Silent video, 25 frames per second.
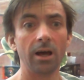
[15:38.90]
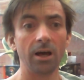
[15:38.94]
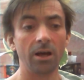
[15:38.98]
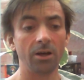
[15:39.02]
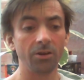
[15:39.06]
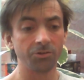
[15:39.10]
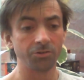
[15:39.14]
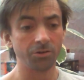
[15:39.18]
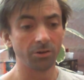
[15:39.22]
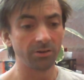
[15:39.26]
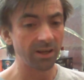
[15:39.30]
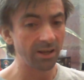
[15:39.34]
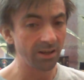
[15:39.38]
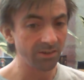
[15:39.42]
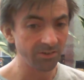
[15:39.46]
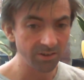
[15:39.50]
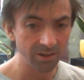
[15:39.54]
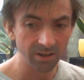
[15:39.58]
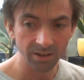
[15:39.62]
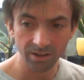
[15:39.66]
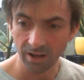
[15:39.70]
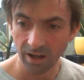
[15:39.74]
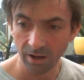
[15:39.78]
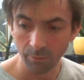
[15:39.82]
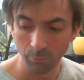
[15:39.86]
So that is
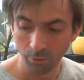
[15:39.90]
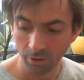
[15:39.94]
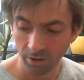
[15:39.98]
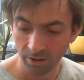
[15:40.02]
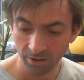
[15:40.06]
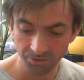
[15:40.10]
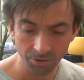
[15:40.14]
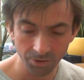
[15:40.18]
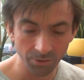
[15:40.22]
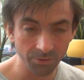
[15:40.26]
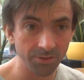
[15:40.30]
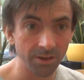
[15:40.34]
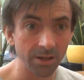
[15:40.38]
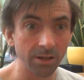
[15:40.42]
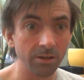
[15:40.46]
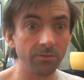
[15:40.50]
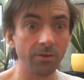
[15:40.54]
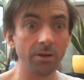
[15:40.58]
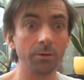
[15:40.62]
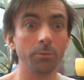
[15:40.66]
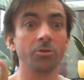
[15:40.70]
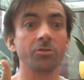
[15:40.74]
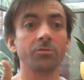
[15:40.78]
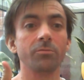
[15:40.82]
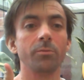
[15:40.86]
it. So thank you
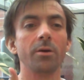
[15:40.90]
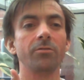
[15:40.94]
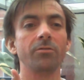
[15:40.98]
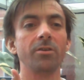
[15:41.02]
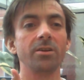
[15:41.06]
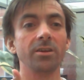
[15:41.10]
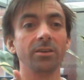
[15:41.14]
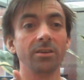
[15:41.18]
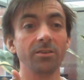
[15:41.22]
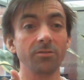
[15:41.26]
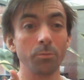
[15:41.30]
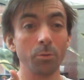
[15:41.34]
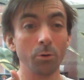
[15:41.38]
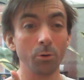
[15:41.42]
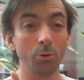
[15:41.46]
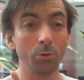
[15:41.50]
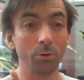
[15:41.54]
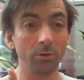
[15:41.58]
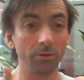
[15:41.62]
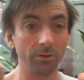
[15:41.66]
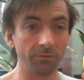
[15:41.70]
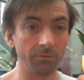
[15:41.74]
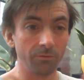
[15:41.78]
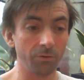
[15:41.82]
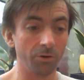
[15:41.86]
very much to my friend in
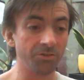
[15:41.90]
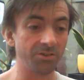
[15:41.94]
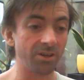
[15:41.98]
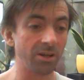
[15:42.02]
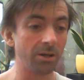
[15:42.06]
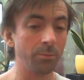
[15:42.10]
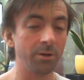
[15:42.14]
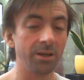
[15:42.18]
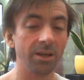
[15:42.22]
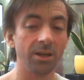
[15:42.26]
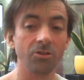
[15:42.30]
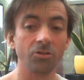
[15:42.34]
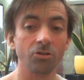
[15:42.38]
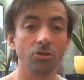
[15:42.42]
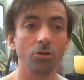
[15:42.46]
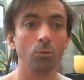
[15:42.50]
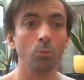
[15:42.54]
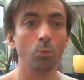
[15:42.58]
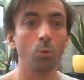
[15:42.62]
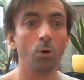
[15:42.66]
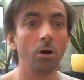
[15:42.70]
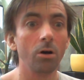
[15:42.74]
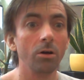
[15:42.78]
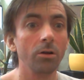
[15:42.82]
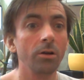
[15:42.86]
Liverpool for sending me issue
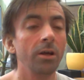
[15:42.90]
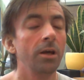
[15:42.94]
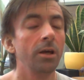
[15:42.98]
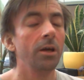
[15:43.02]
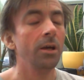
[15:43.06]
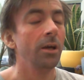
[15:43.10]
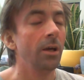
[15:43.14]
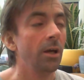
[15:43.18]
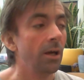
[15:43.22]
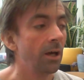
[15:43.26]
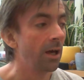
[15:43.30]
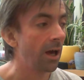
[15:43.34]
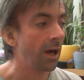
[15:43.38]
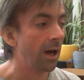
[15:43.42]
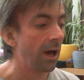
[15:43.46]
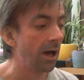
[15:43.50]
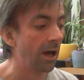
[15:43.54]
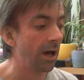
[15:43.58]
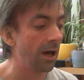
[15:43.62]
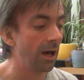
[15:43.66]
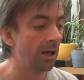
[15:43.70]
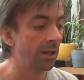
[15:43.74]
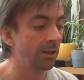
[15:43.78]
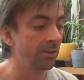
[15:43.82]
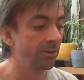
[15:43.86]
1.
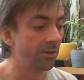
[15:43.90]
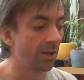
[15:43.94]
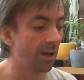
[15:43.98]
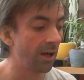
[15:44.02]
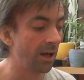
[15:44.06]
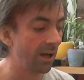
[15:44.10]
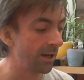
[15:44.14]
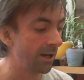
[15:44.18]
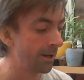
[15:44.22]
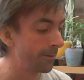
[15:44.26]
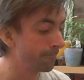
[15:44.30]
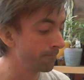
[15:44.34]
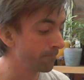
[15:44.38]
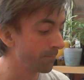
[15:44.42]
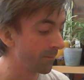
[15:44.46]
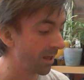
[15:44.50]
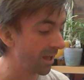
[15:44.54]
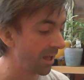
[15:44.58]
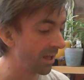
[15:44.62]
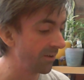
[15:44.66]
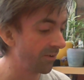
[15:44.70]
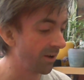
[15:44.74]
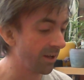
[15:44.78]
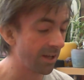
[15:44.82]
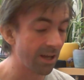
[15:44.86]
And
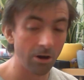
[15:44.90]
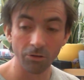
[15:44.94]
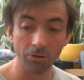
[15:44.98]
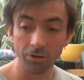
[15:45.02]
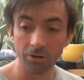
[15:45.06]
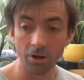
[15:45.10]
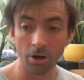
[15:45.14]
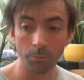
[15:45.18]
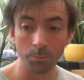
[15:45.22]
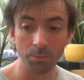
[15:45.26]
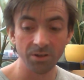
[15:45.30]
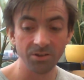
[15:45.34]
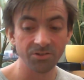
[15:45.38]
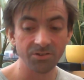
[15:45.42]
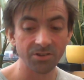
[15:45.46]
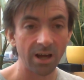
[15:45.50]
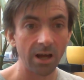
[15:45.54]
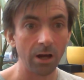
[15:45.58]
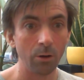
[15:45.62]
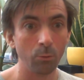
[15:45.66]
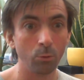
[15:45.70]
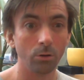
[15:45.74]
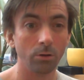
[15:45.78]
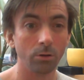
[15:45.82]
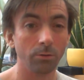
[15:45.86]
if I get other copies,
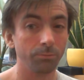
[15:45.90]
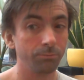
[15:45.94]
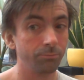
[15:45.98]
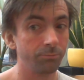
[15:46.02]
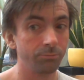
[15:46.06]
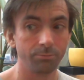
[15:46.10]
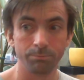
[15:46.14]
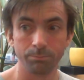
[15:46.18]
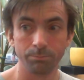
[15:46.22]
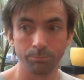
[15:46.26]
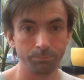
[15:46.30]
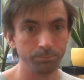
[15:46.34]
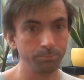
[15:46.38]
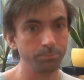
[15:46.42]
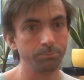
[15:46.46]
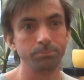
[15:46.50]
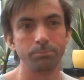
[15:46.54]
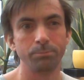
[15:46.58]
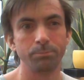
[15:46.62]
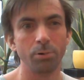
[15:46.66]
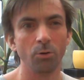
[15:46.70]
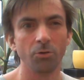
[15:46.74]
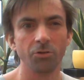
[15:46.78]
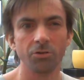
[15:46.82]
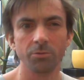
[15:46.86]
I will
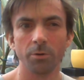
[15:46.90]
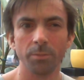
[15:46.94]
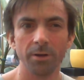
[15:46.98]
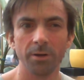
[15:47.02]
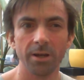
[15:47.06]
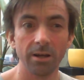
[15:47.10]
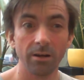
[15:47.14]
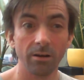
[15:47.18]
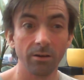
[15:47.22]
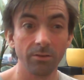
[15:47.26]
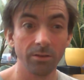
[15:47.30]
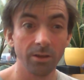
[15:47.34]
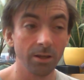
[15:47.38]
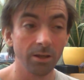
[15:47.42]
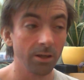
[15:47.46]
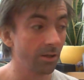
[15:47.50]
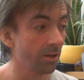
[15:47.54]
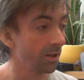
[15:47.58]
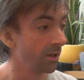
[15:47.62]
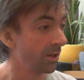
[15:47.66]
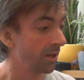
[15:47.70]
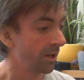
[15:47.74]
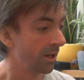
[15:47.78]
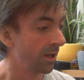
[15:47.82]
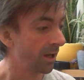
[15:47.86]
post them up here, I
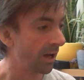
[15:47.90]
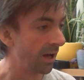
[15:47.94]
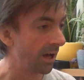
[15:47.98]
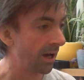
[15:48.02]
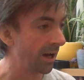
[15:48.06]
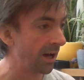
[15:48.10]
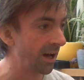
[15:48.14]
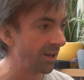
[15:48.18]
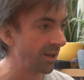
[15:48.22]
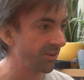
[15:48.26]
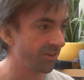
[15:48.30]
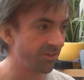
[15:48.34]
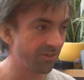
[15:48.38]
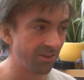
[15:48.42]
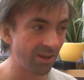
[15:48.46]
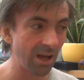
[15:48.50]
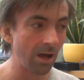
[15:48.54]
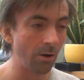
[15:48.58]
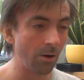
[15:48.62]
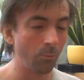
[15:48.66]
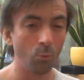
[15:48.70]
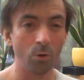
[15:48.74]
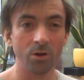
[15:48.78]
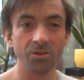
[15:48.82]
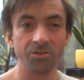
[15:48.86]
think. As I say,
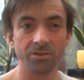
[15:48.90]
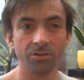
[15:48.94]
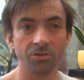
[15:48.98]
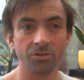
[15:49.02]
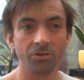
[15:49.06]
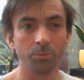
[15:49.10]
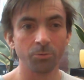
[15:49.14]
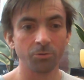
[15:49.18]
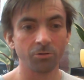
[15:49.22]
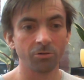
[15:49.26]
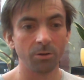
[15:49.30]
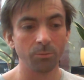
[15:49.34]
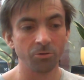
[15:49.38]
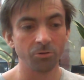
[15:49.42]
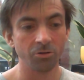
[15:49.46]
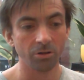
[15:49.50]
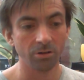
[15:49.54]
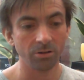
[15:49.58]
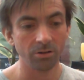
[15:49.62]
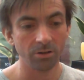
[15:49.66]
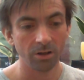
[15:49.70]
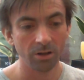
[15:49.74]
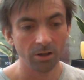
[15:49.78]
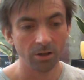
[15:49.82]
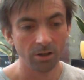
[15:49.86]
I'm waiting a
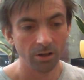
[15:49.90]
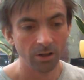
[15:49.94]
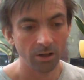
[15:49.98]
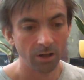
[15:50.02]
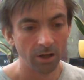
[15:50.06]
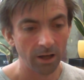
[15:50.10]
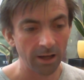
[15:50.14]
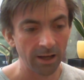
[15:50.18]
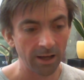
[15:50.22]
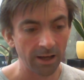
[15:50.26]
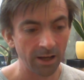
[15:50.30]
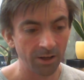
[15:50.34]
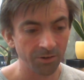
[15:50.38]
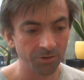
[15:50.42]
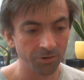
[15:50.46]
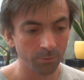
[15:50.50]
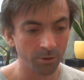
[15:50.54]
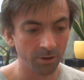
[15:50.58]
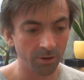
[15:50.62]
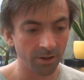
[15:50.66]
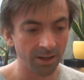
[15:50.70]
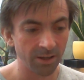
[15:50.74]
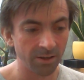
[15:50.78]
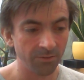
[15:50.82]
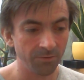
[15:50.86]
subscription, so I'm
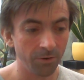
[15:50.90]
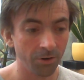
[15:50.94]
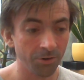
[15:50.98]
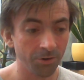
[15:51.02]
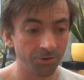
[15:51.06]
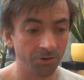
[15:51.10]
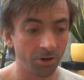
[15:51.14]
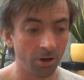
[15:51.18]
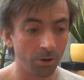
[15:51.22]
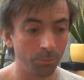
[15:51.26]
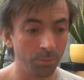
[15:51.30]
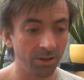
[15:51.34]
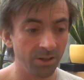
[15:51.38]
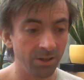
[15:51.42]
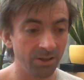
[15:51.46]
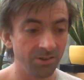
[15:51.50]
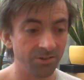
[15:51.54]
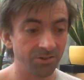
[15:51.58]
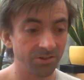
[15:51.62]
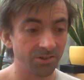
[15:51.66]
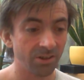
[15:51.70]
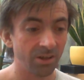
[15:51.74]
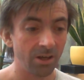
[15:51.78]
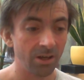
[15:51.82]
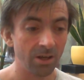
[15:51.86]
going to get the first
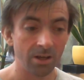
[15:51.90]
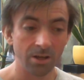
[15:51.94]
copies